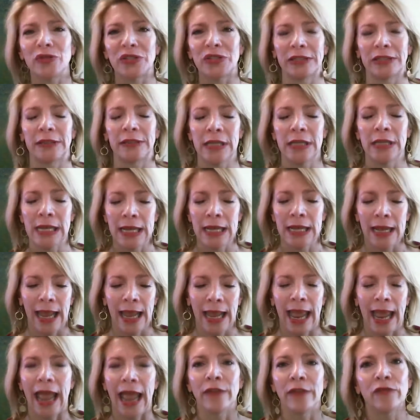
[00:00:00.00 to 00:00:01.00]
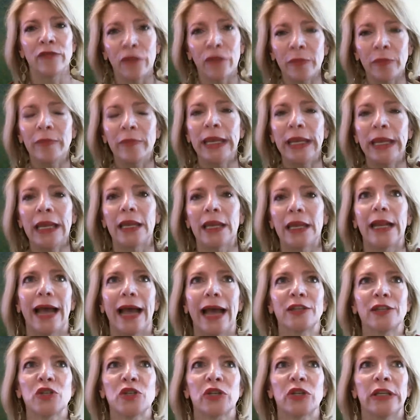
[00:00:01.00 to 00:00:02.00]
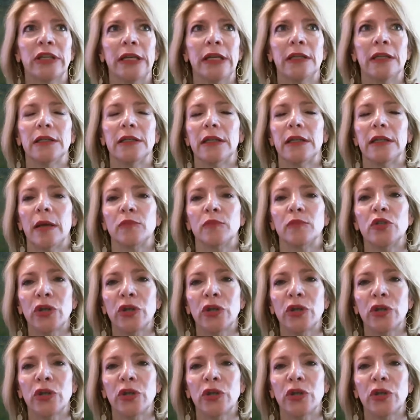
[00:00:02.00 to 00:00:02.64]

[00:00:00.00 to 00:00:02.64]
And for me, it actually ended up